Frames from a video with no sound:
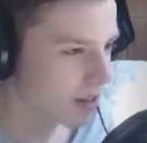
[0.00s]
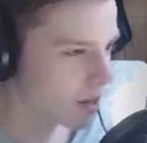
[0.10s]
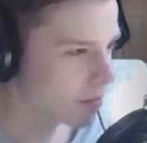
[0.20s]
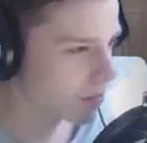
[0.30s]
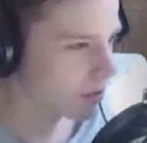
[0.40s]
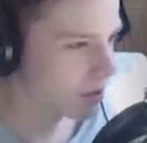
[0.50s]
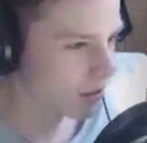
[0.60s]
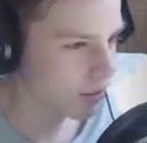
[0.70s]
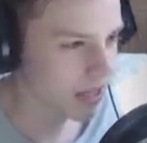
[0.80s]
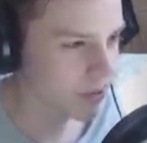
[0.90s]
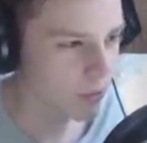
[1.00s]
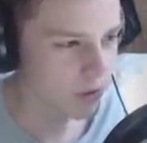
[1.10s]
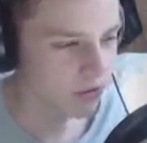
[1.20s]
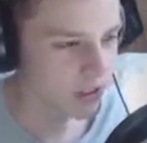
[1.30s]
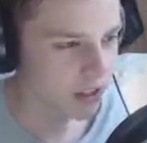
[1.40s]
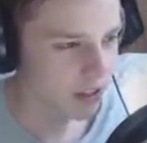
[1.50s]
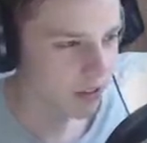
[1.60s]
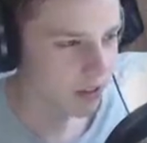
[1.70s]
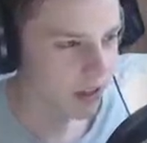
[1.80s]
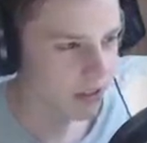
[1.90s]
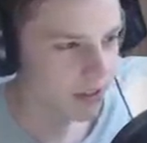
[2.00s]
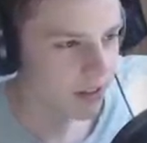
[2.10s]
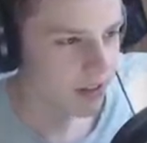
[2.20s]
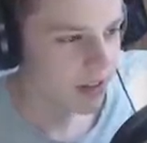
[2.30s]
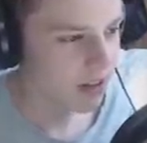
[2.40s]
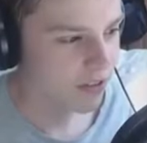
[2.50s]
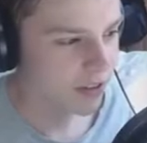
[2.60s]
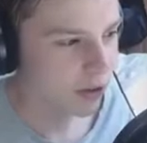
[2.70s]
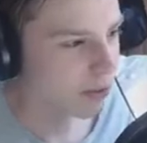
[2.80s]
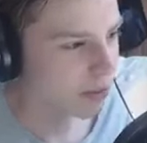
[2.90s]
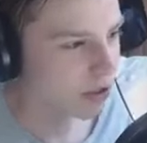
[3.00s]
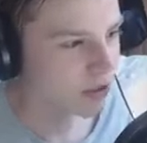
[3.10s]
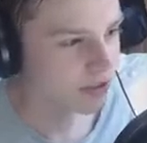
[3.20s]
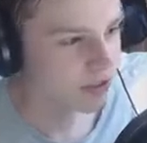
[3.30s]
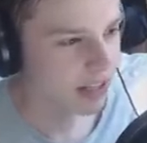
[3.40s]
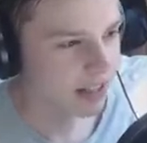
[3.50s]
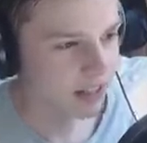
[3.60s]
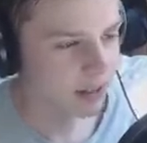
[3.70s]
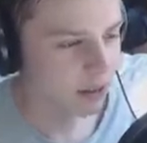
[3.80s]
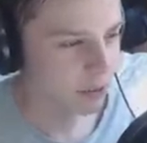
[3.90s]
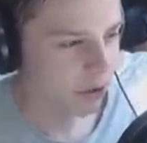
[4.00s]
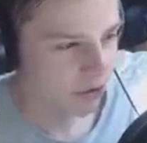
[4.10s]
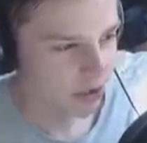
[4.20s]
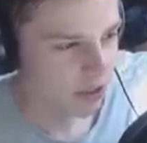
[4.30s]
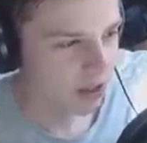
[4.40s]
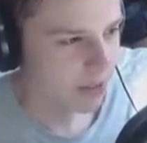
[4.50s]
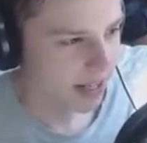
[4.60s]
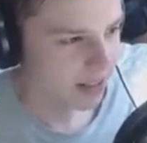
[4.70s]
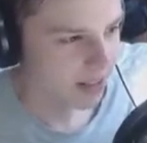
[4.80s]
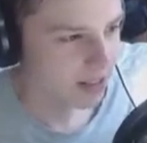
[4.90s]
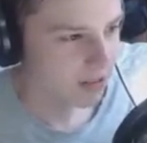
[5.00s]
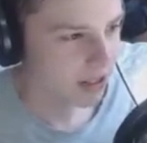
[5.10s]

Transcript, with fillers: Um, well, I'm gonna make one video and then if I don't upload after that, then I'm not officially back and this